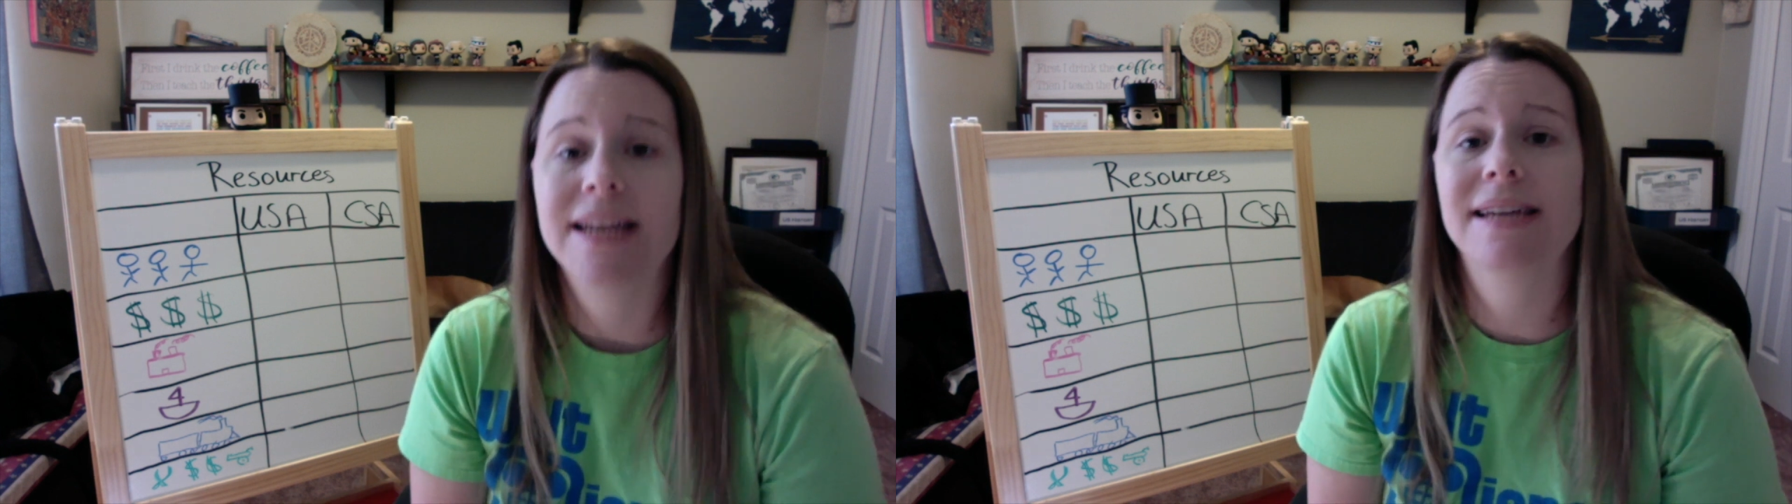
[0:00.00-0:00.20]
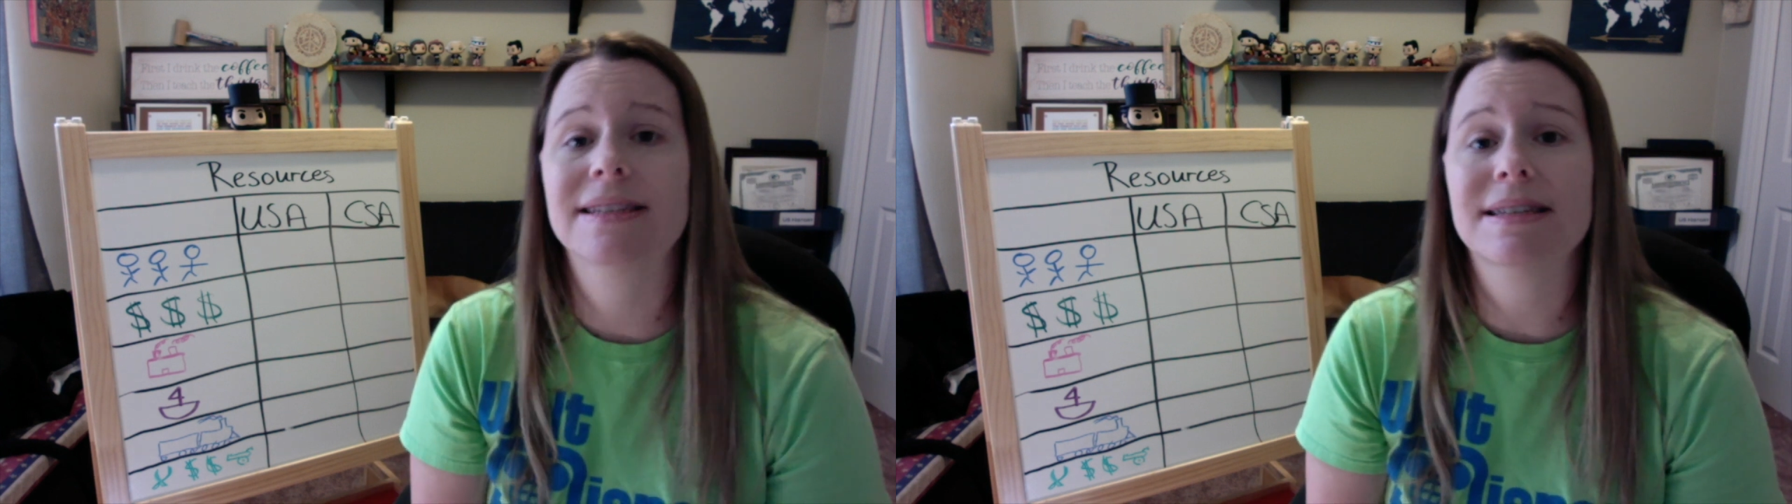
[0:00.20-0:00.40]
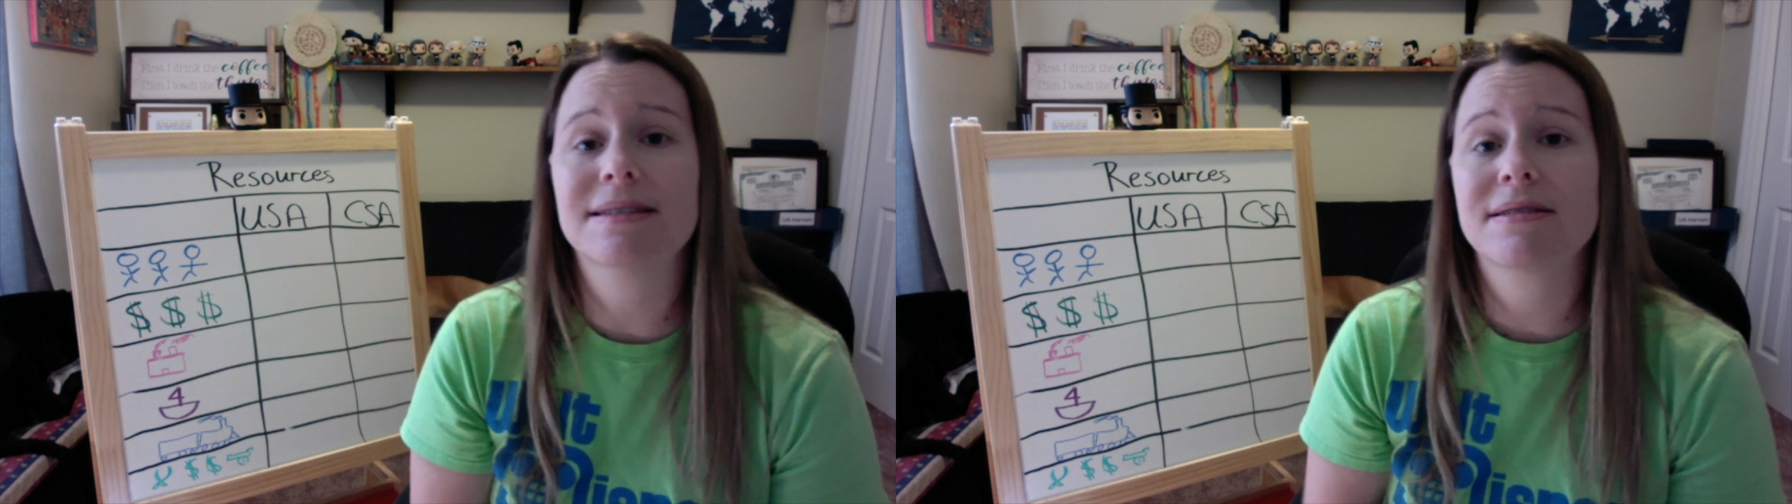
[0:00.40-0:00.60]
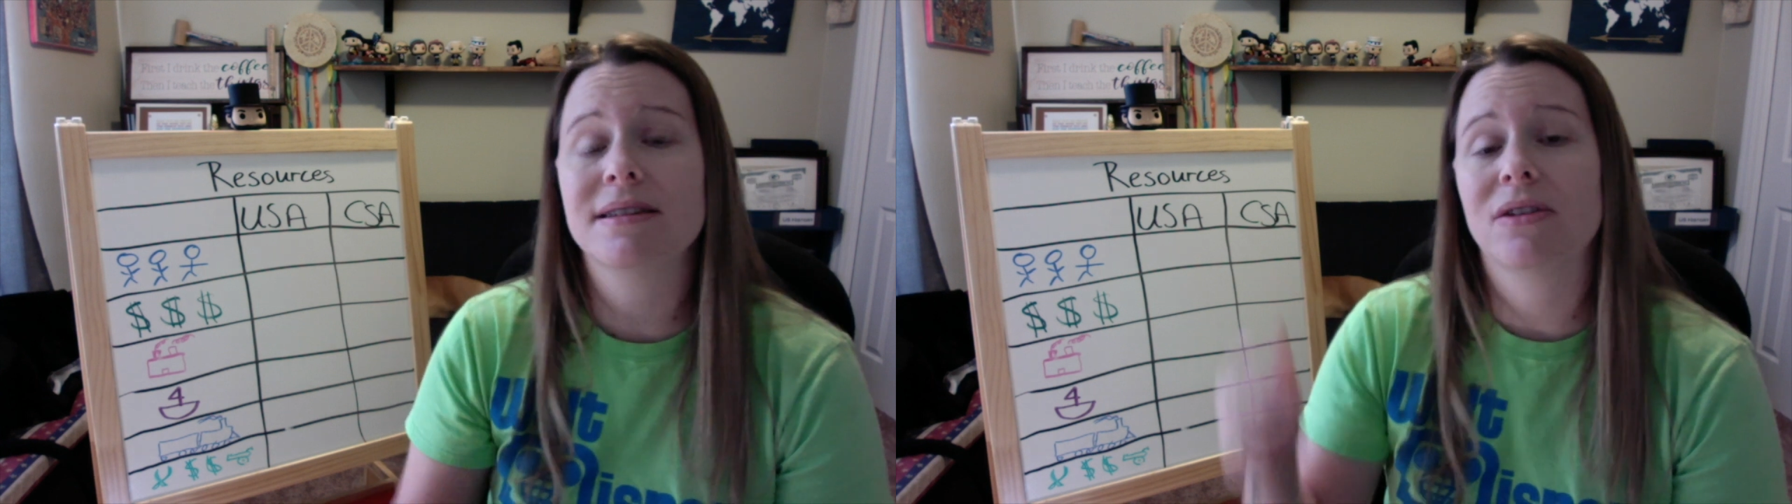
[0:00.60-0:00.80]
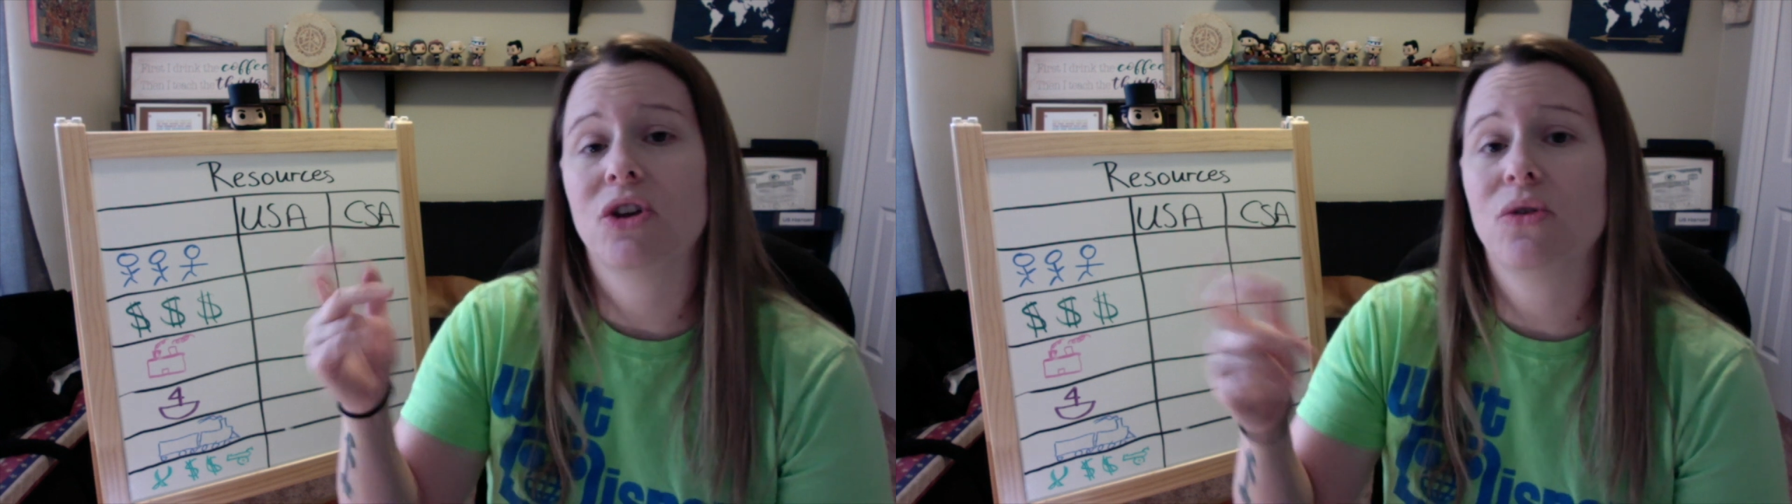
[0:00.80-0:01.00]
1860
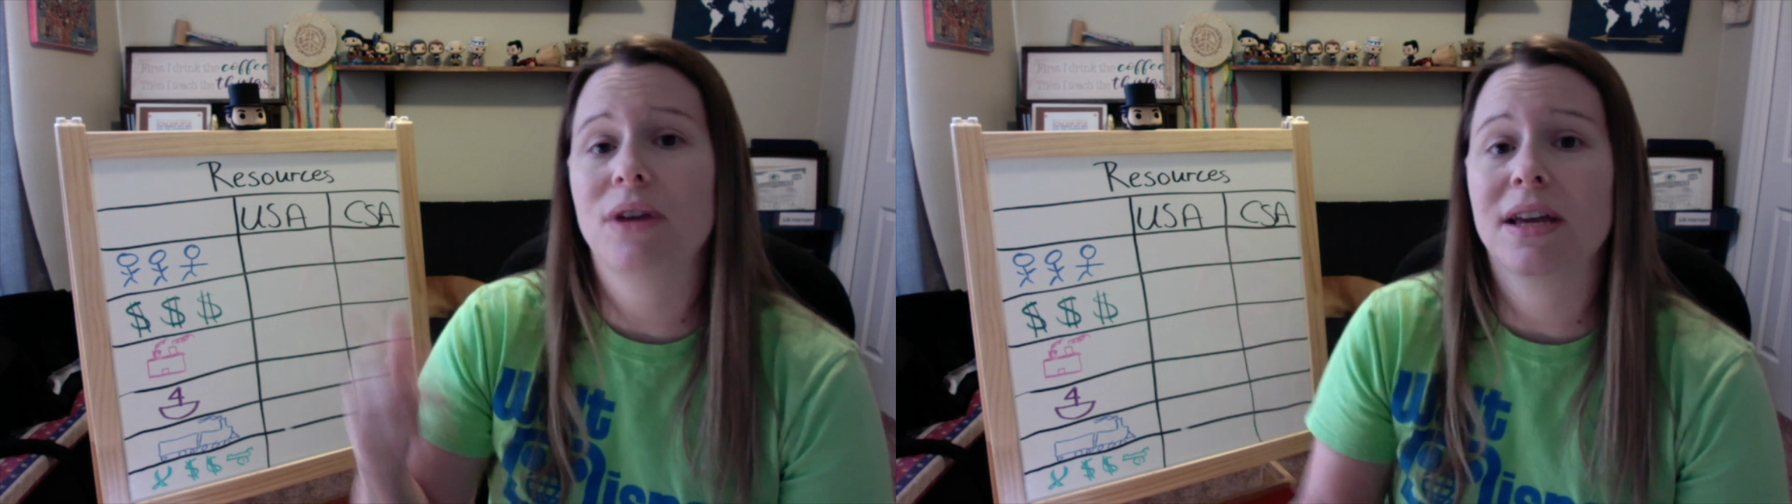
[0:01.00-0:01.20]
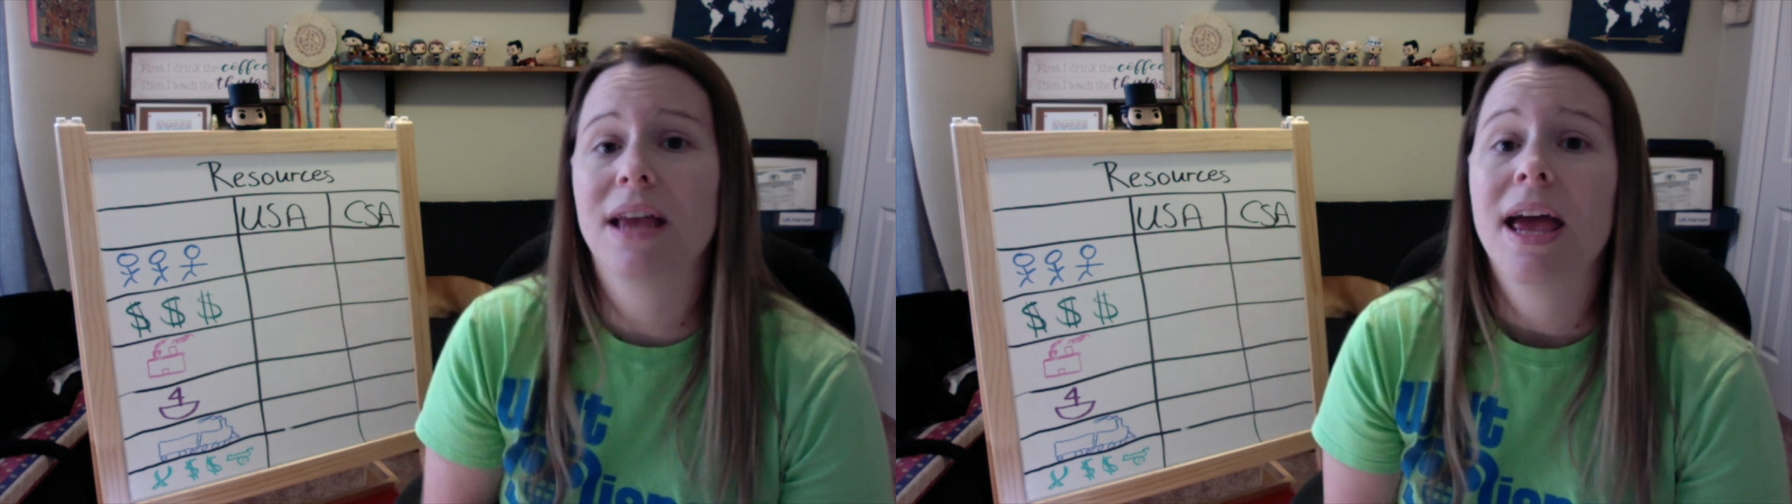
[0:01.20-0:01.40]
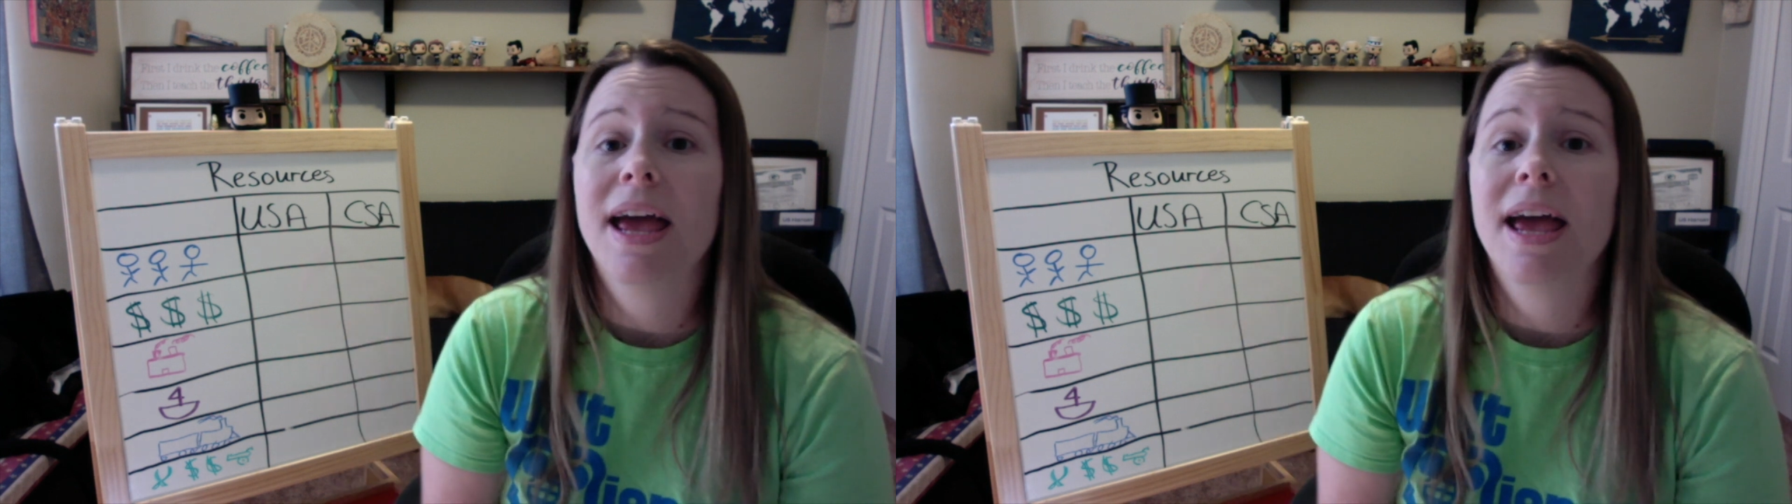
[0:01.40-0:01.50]
in the Union,